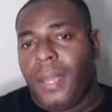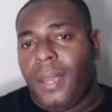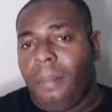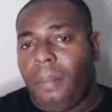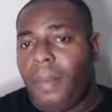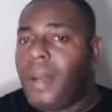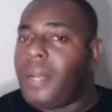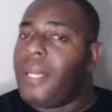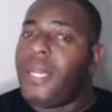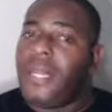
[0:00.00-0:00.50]

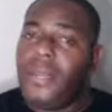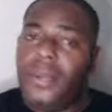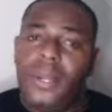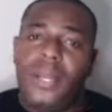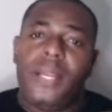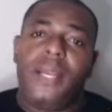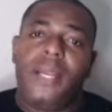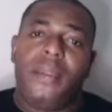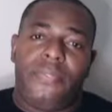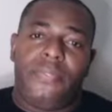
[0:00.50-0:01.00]
But the
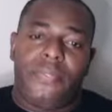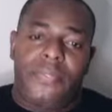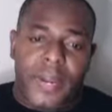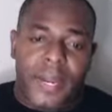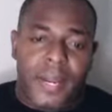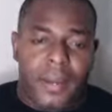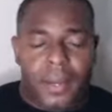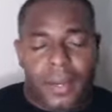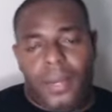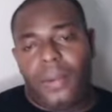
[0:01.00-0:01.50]
only
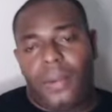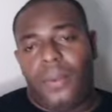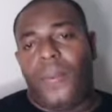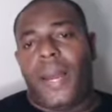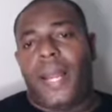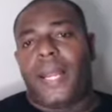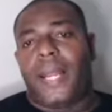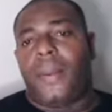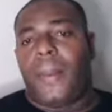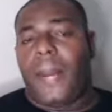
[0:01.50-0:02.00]
difference on
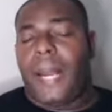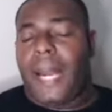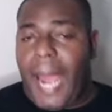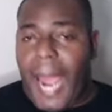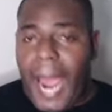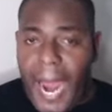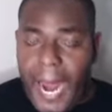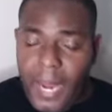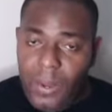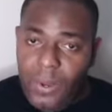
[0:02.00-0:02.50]
what
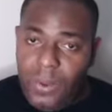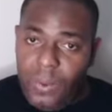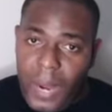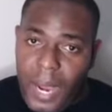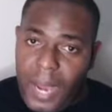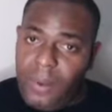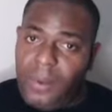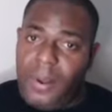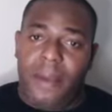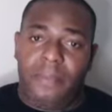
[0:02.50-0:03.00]
I do,
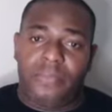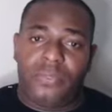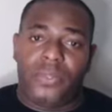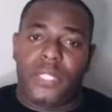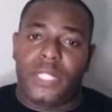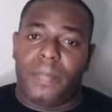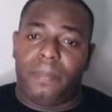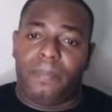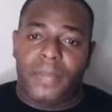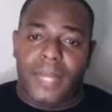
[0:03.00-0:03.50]
I don't have to
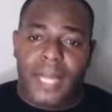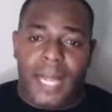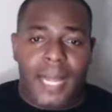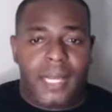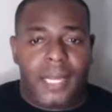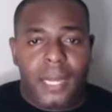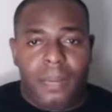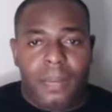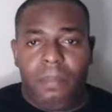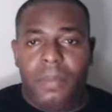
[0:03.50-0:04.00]
ship
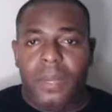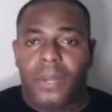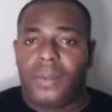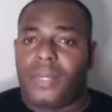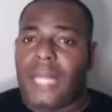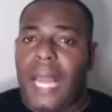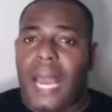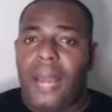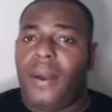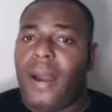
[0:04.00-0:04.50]
nothing
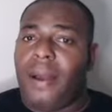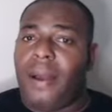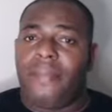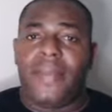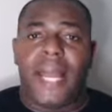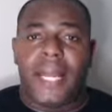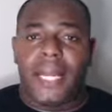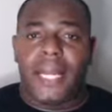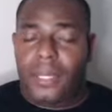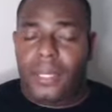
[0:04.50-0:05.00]
because I don't have
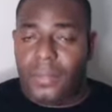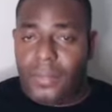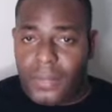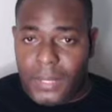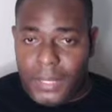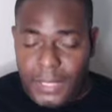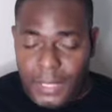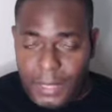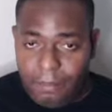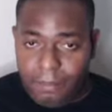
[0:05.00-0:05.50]
nothing to
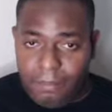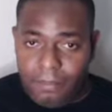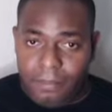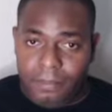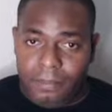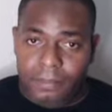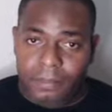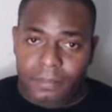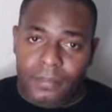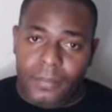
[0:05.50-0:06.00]
ship.
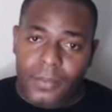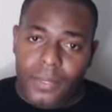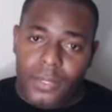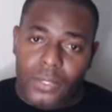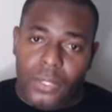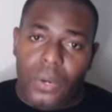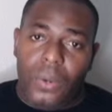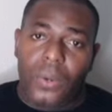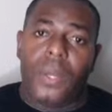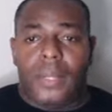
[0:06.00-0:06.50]

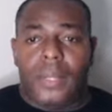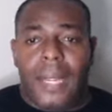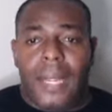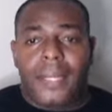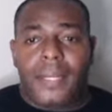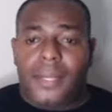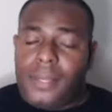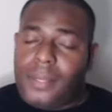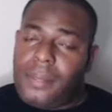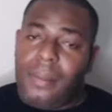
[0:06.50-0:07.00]
So
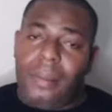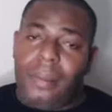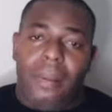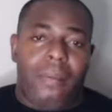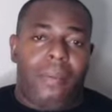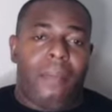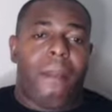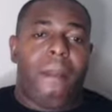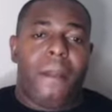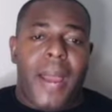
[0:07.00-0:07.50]
it's
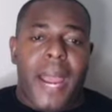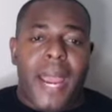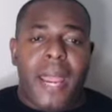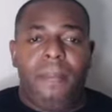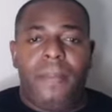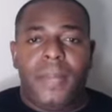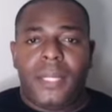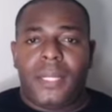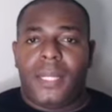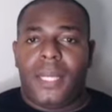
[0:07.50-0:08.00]
my
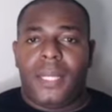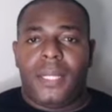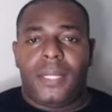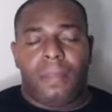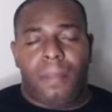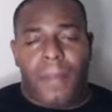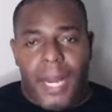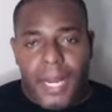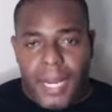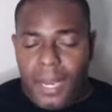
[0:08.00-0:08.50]
business,
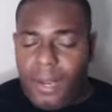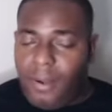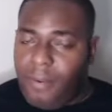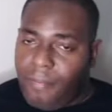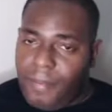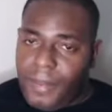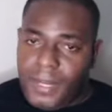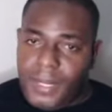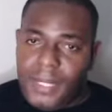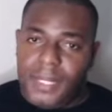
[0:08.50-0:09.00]
my kind
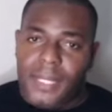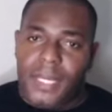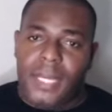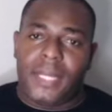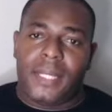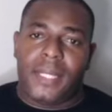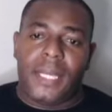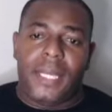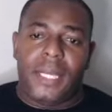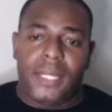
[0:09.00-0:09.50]
of business
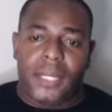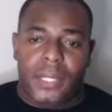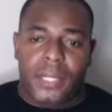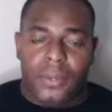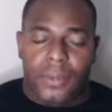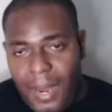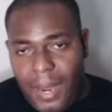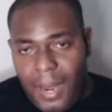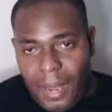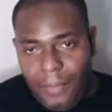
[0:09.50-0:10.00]
is
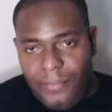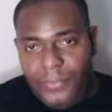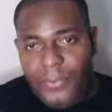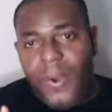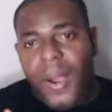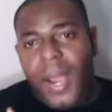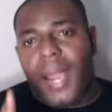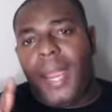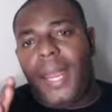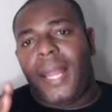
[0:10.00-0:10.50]
easier. If you
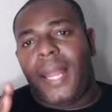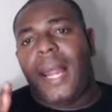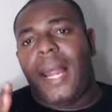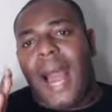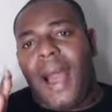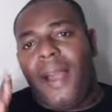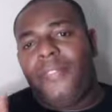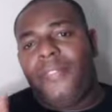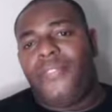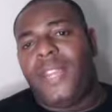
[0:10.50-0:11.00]
are an
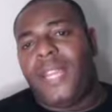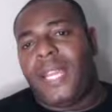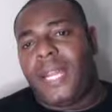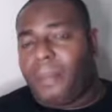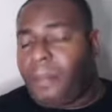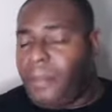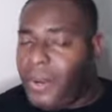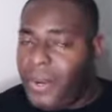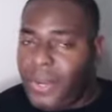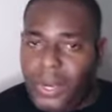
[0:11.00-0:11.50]
affiliate
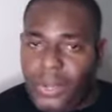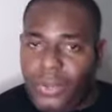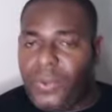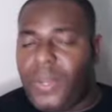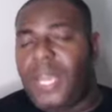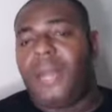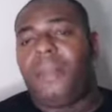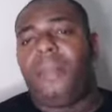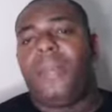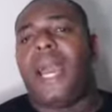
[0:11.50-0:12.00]
marketer, you
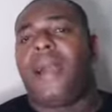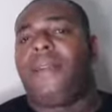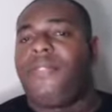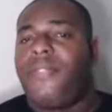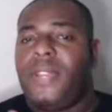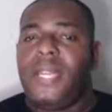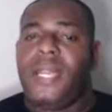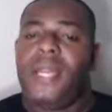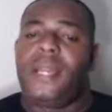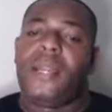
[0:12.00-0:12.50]
can be
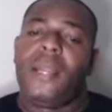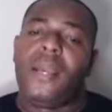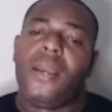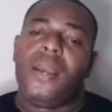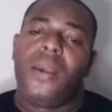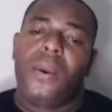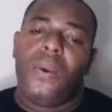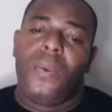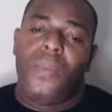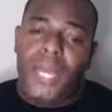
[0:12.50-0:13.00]
affiliate
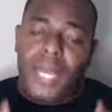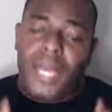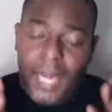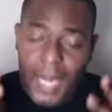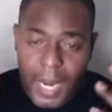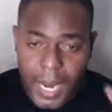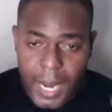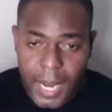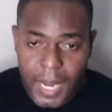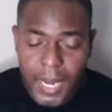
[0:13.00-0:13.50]
with
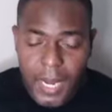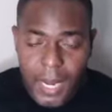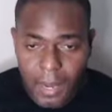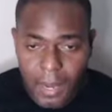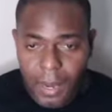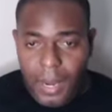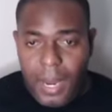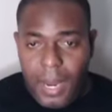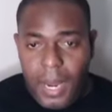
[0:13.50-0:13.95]
any